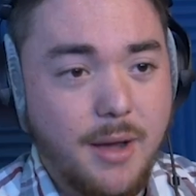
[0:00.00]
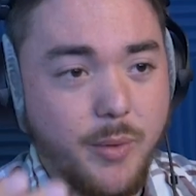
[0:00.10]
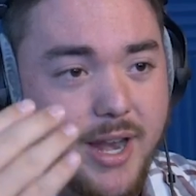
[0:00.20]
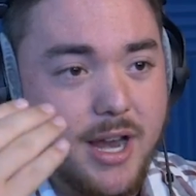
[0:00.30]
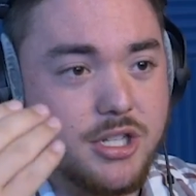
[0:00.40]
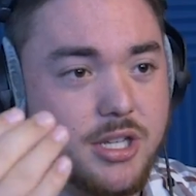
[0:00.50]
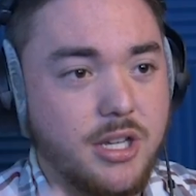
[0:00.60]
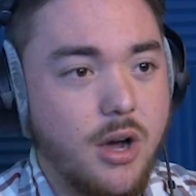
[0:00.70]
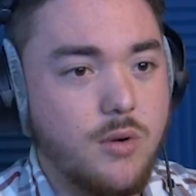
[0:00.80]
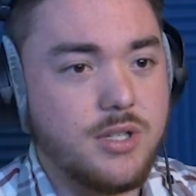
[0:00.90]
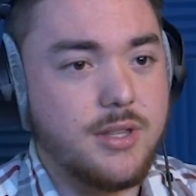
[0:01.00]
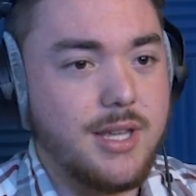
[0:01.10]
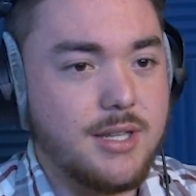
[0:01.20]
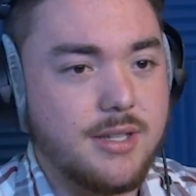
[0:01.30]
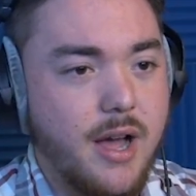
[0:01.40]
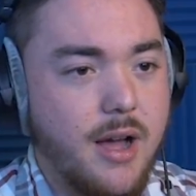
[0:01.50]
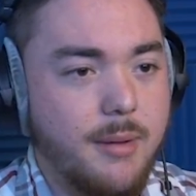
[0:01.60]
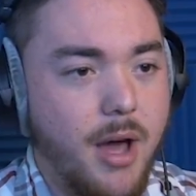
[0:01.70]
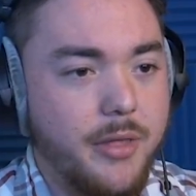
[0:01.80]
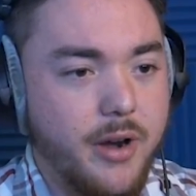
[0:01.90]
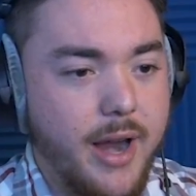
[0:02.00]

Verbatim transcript: that we can actually go to these other